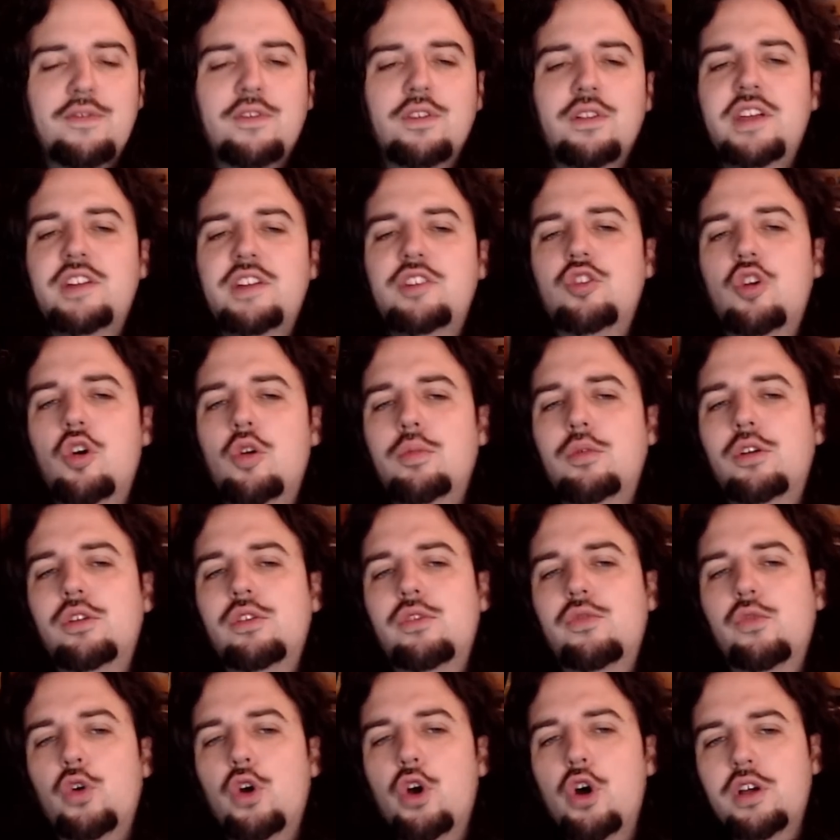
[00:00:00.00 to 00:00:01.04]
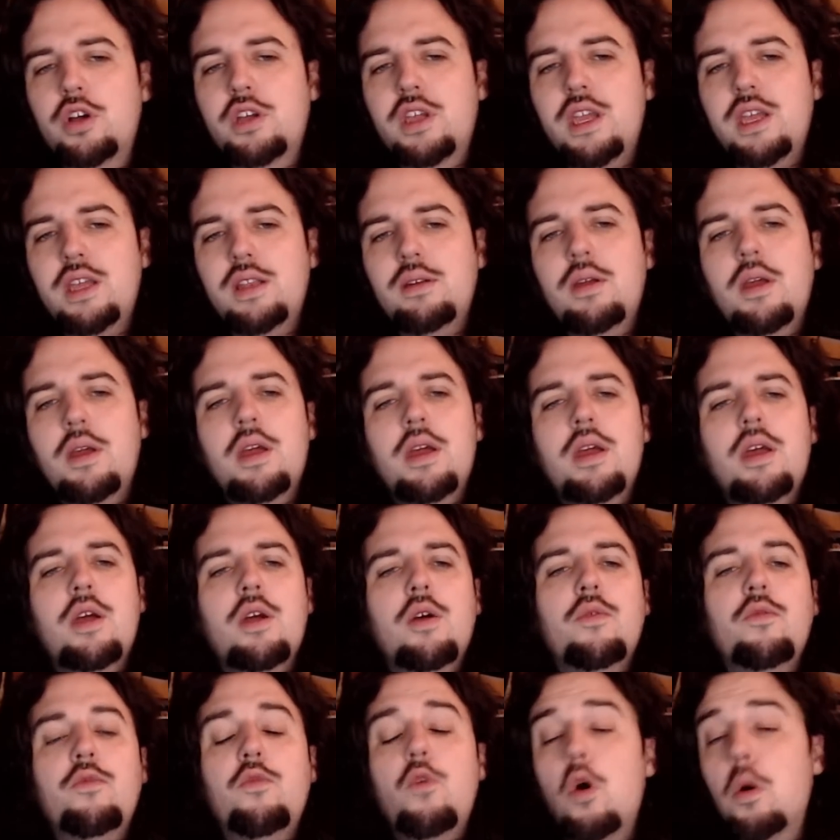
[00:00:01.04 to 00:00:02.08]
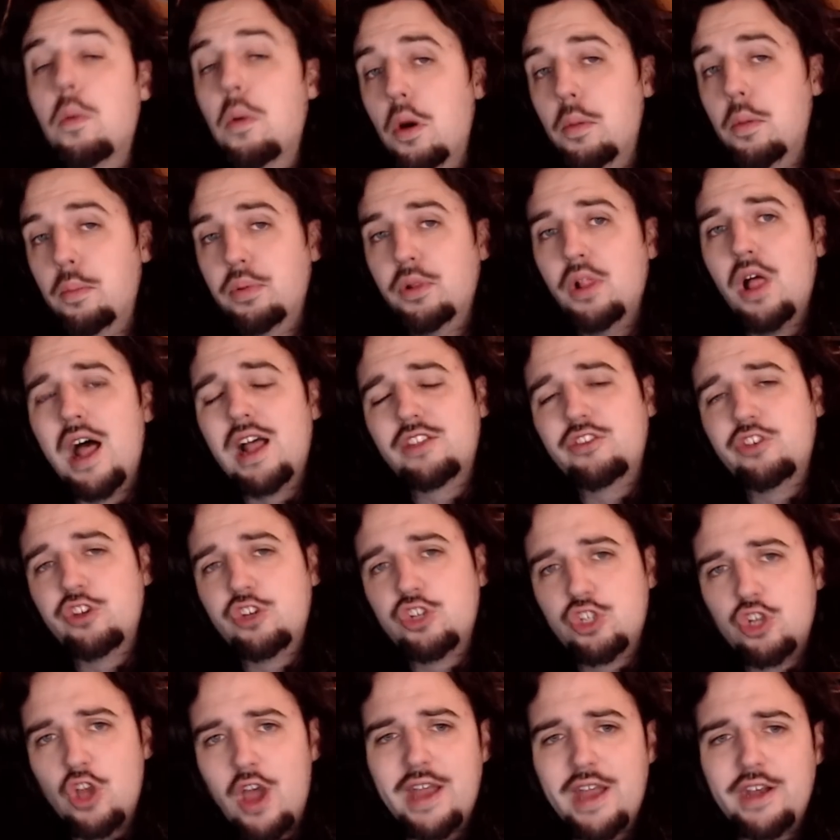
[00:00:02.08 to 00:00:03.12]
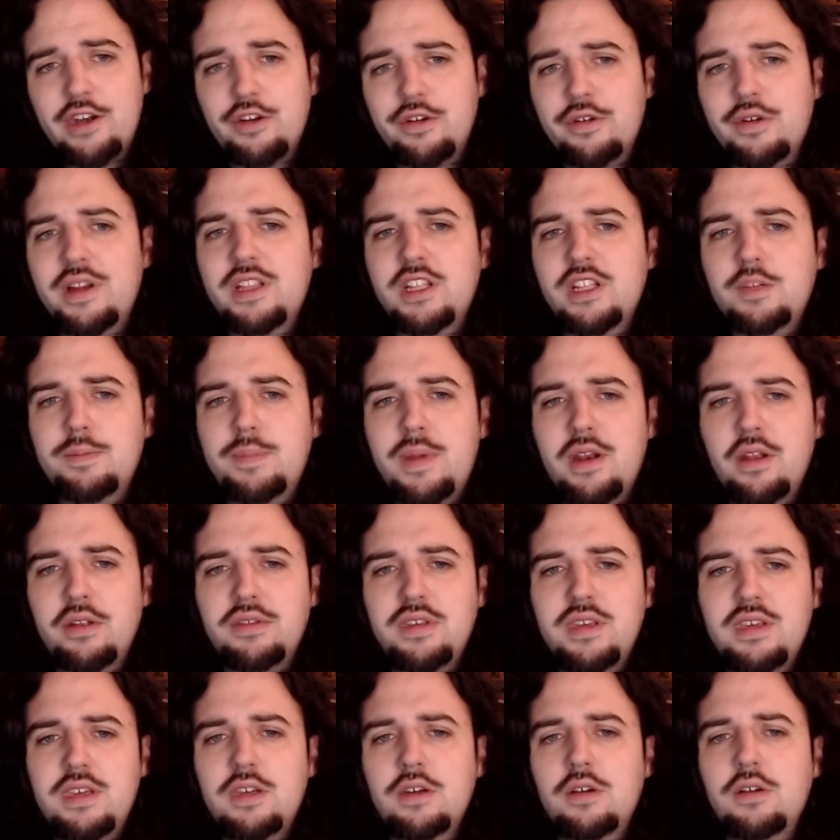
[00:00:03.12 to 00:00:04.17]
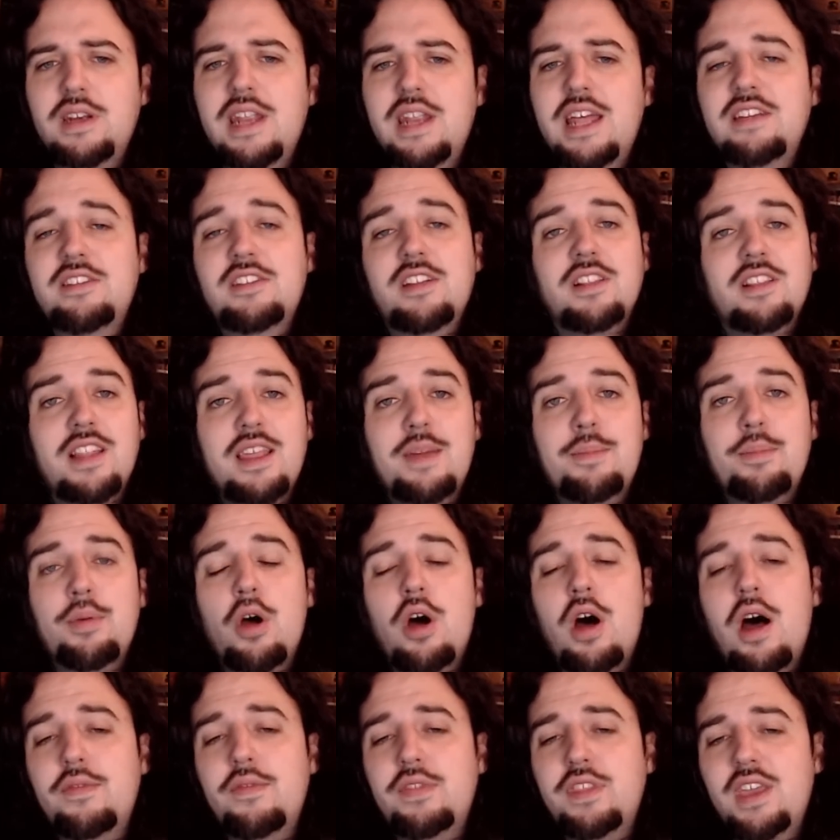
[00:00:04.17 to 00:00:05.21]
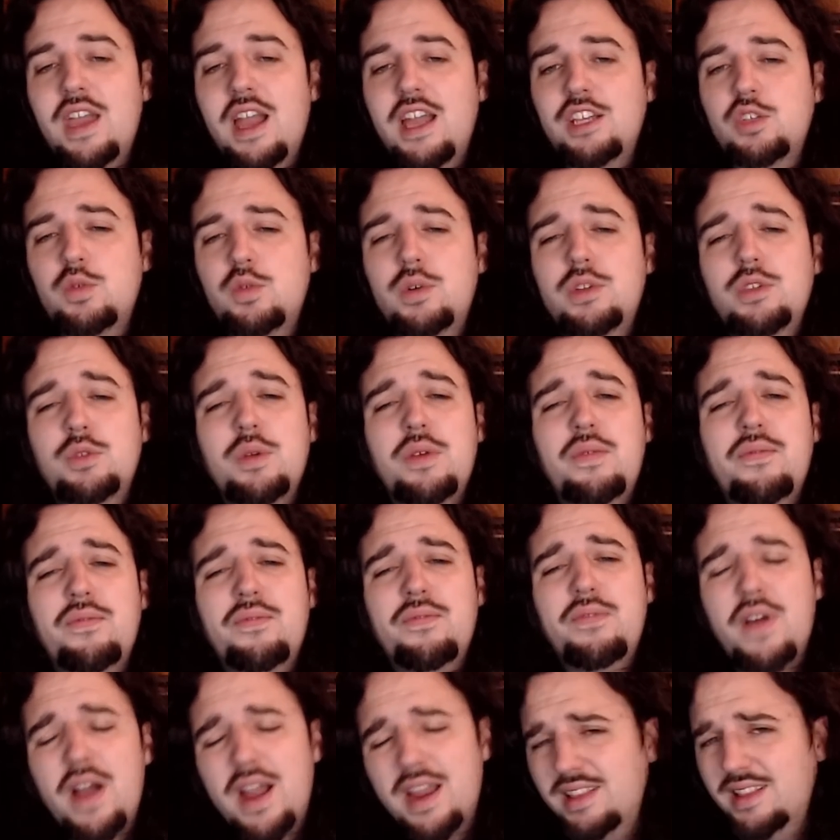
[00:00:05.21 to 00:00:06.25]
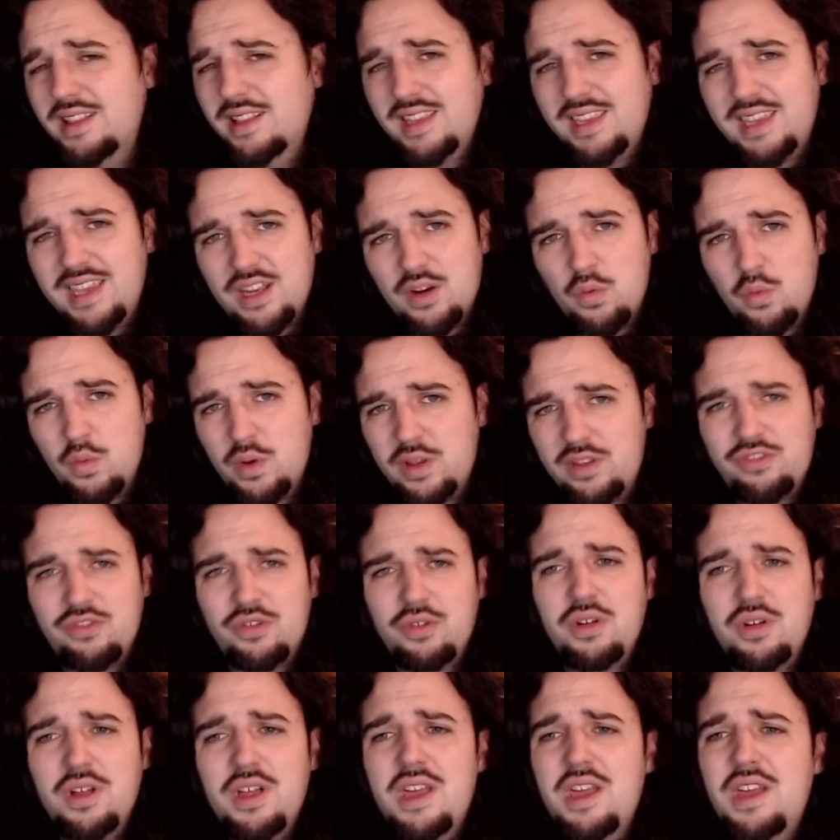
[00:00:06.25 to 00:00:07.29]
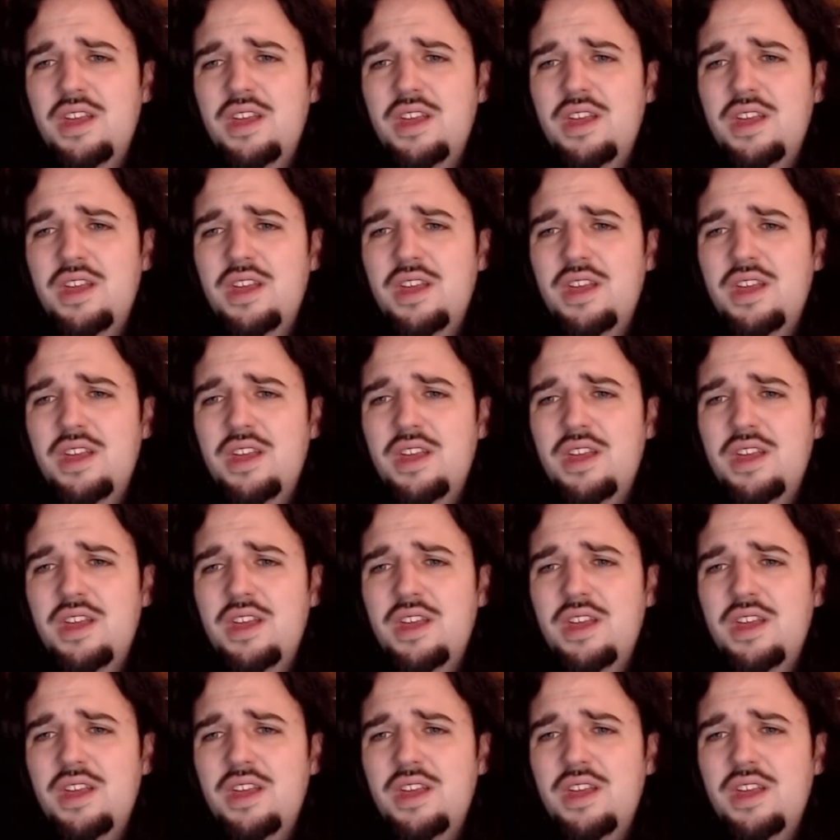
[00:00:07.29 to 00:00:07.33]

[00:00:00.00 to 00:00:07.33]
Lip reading: Lindholm goes for hooking. Forbort blocks a shot during this penalty kill and has to limp off the ice once we finally get a whistle.